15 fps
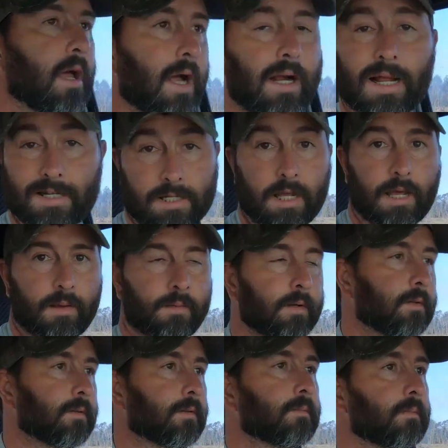I got
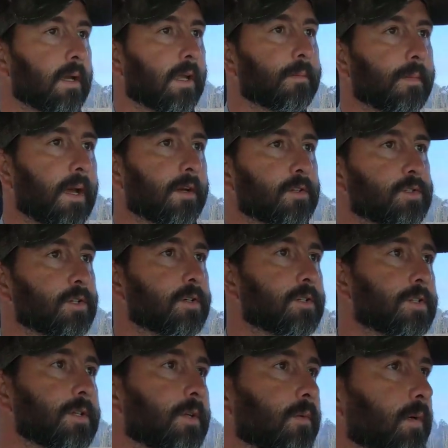time. I might get back to
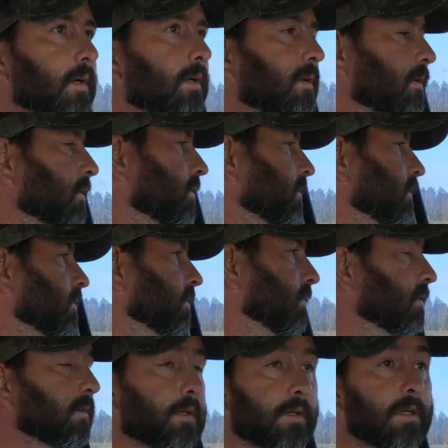church anyway.
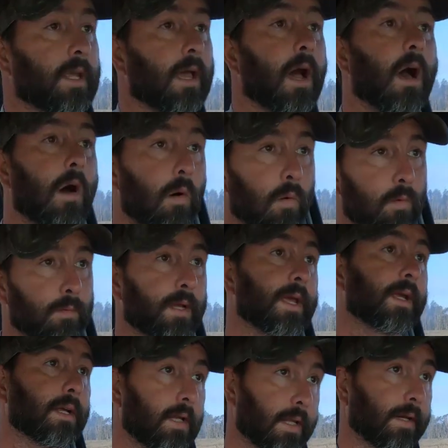So get home,
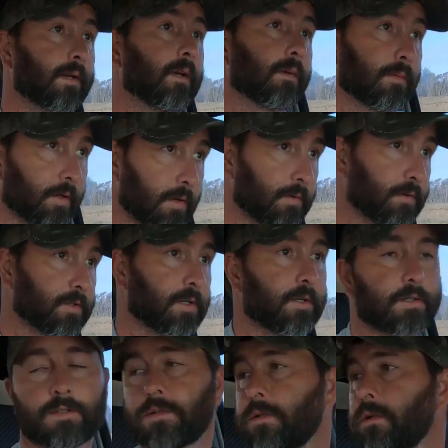get cleaned up, and go to
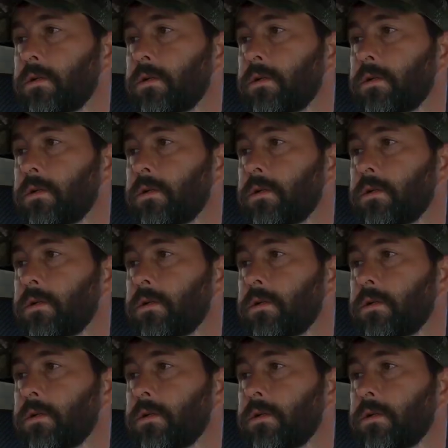church.